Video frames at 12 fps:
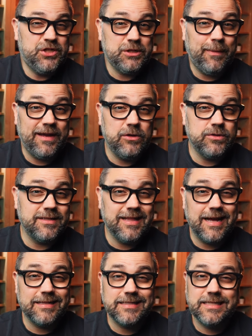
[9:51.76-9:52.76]
just by using
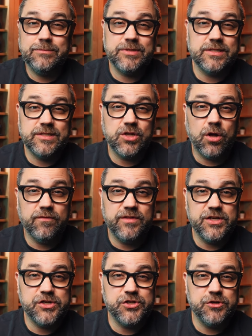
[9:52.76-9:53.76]
that seems to solve
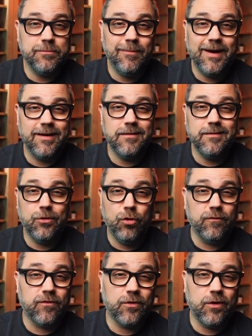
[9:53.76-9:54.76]
the issue, but
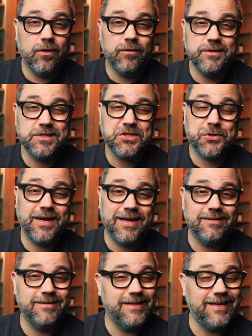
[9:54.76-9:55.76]
overall the
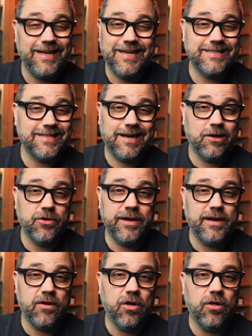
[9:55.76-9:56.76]
screen is not
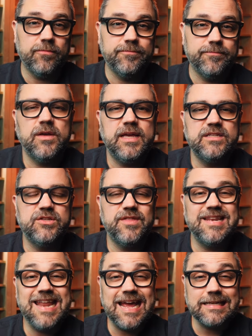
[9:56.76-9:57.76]
great at all. Okay, so the
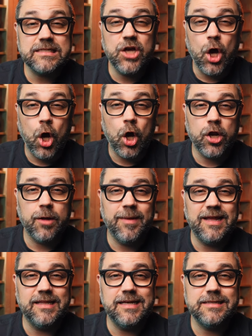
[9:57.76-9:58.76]
next con on
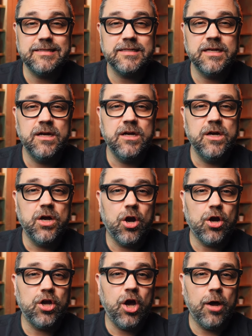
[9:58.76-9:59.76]
my list
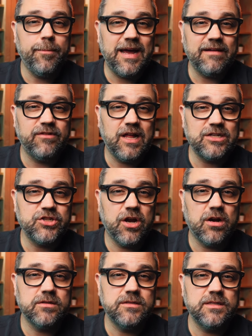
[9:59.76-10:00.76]
are compact flash
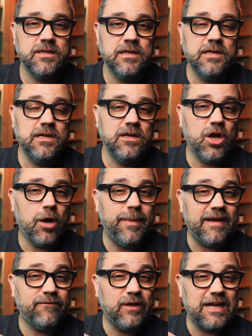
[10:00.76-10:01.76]
cards.
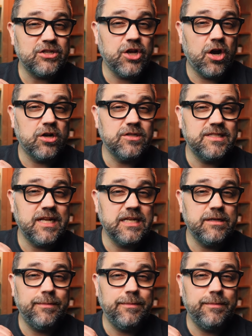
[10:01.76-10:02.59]
Compact flash cards tend to